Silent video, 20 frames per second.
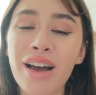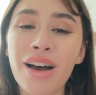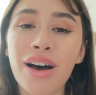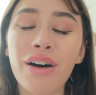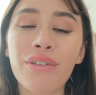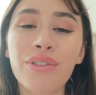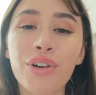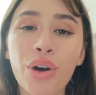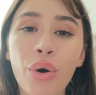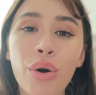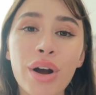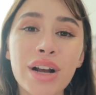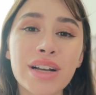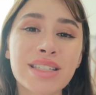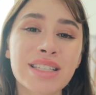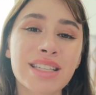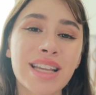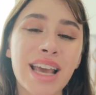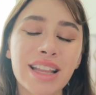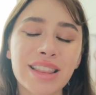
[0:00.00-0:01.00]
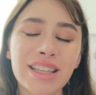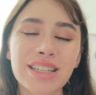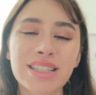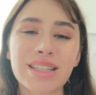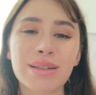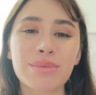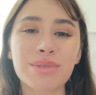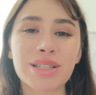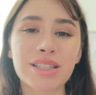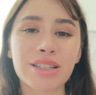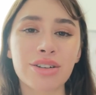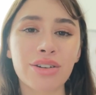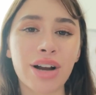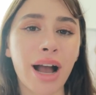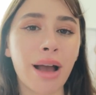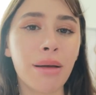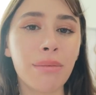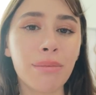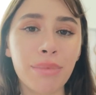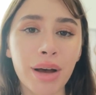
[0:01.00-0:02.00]
Of course, hit the
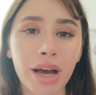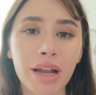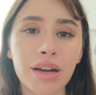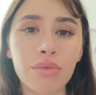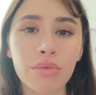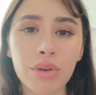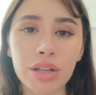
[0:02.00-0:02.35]
subscribe button